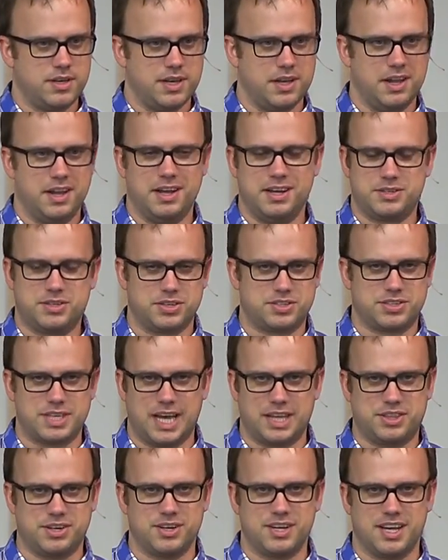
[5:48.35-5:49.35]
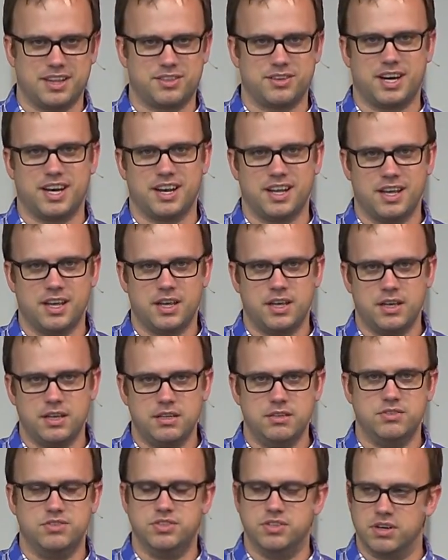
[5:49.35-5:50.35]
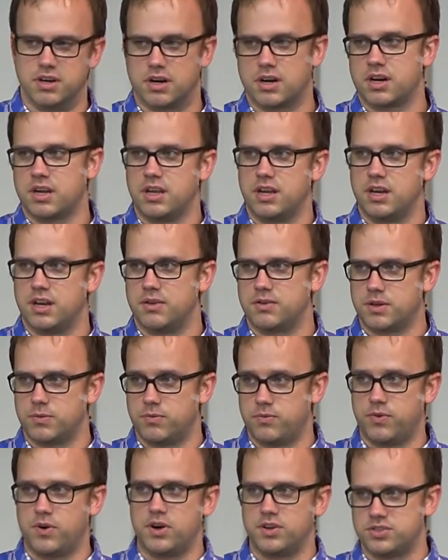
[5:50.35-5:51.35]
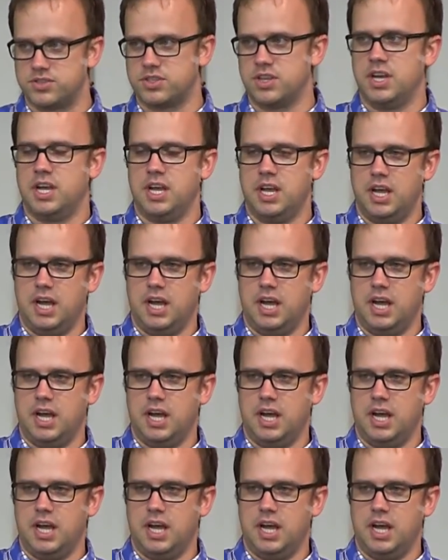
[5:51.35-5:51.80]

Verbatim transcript: And I just sat there and I thought, you jerk, you know, first.